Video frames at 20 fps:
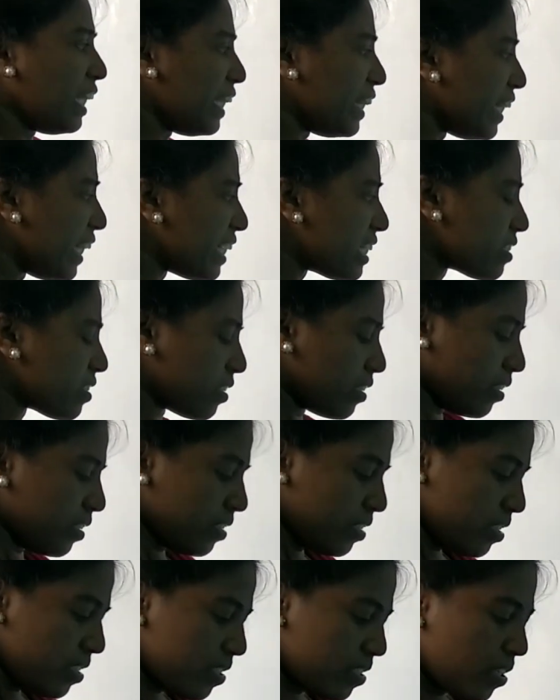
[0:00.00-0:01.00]
Next
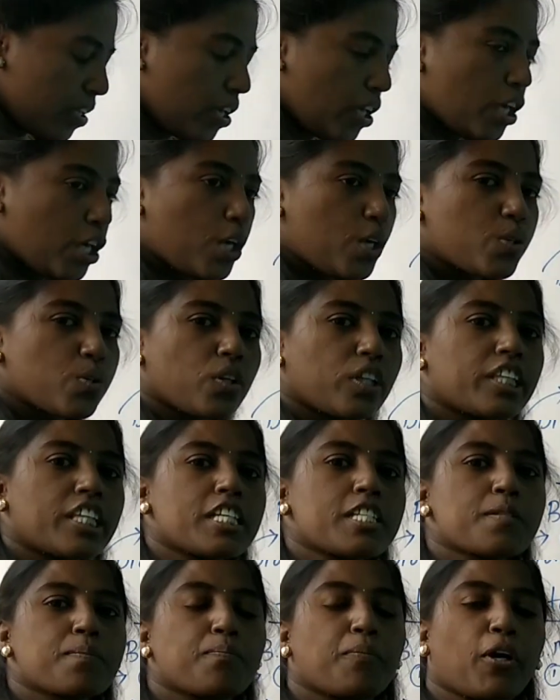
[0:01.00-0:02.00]
is, so
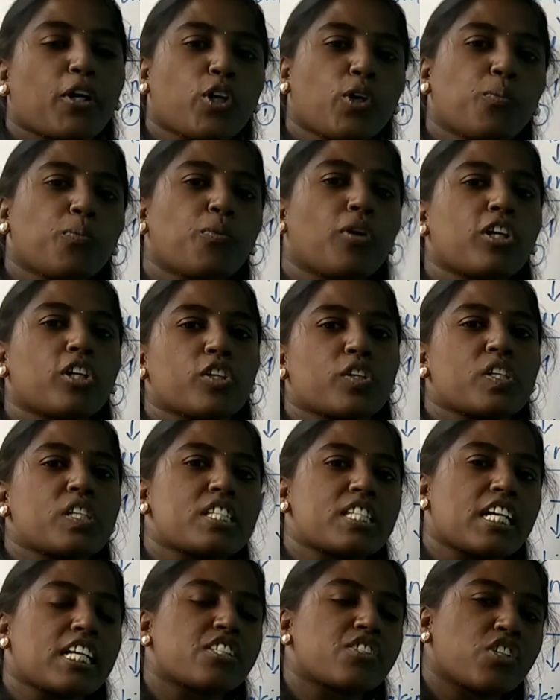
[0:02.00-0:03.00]
these
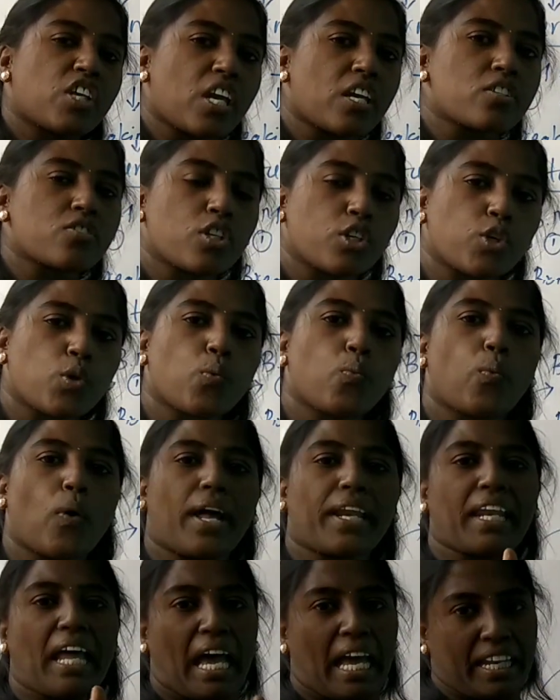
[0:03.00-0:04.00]
biomolecules are changed into
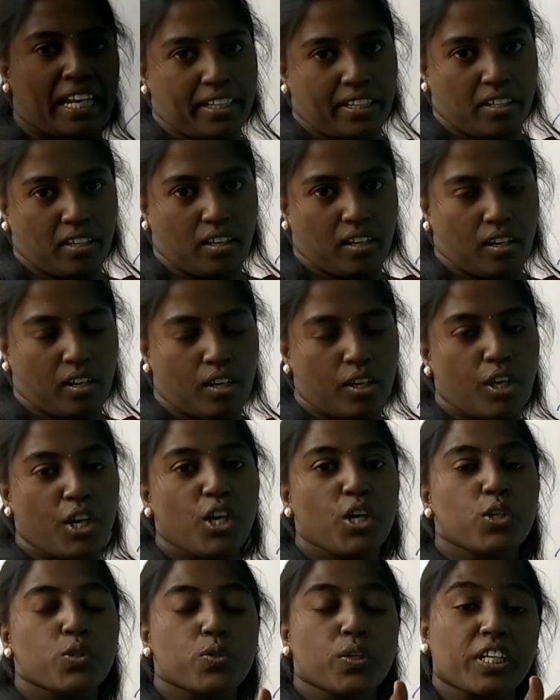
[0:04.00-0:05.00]
one another.
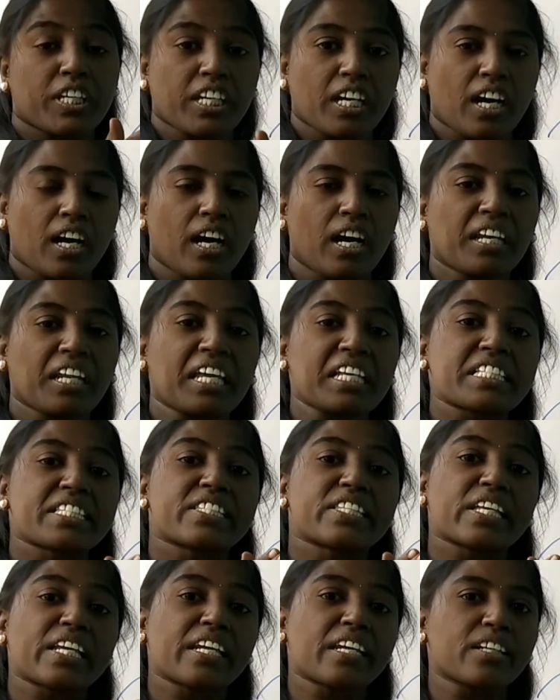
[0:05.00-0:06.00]
So here a
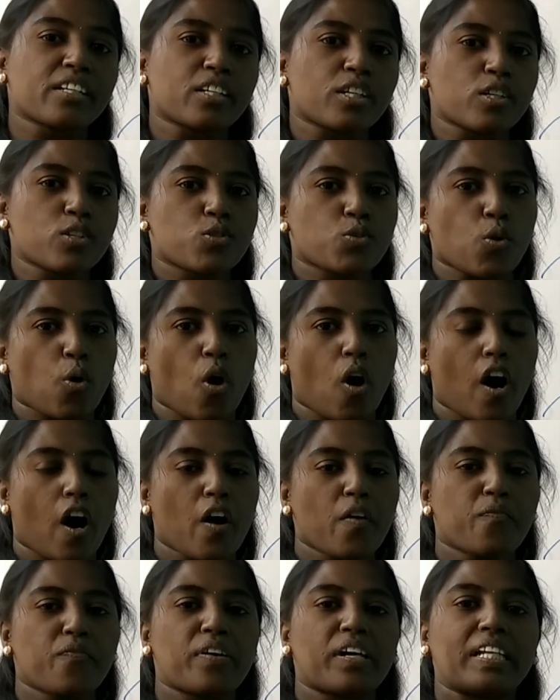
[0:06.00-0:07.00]
series
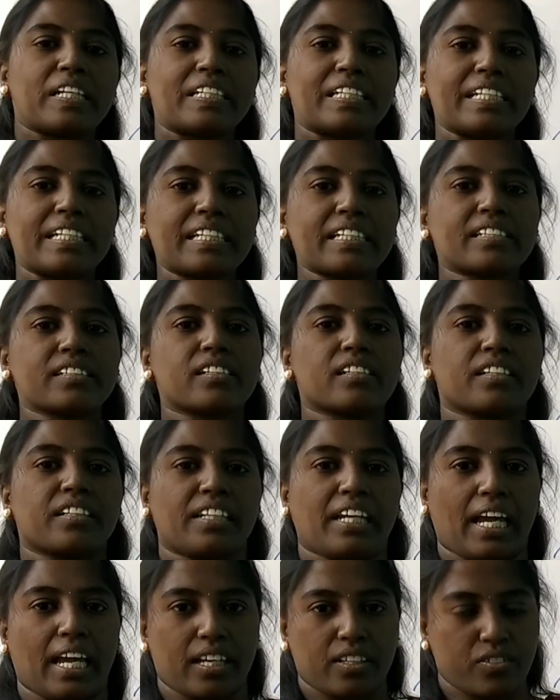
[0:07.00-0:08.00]
of linked
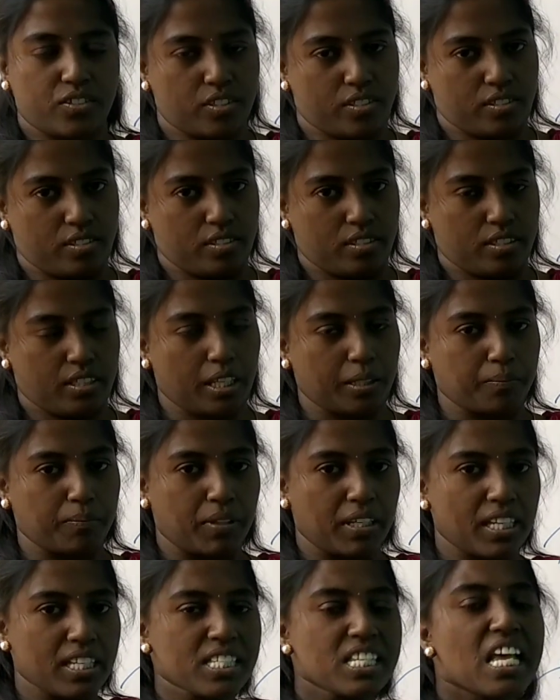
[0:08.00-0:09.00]
reactions. That
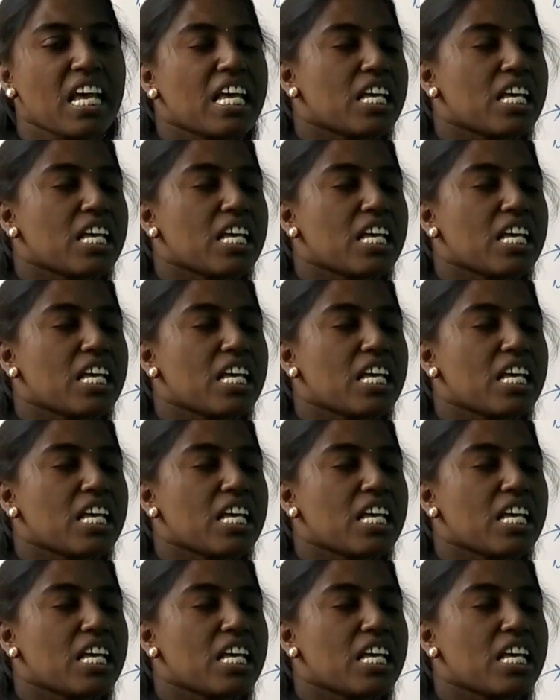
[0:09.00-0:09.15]
means,